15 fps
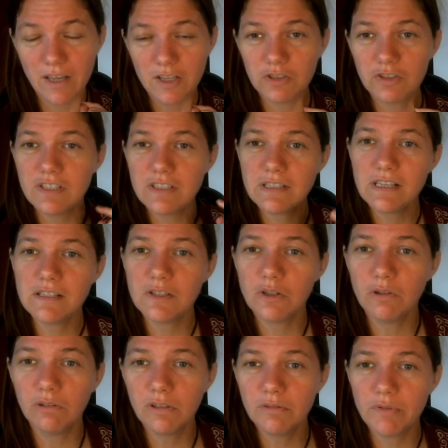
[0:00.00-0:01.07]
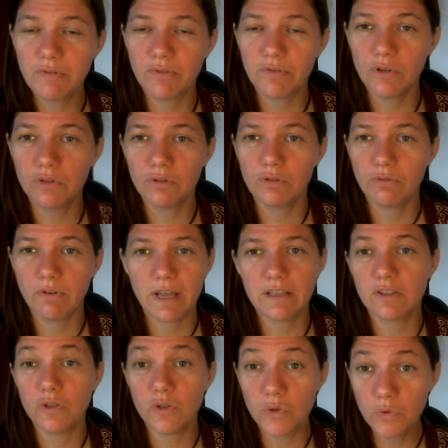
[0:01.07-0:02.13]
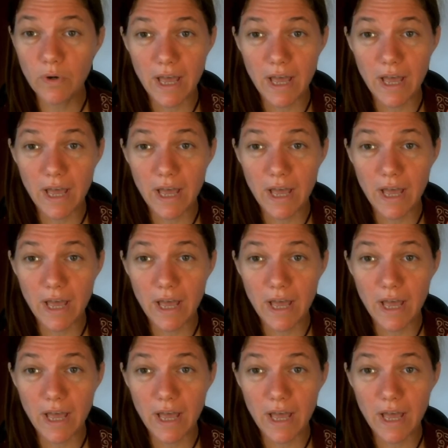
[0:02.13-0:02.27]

So this doesn't only refer to the rent you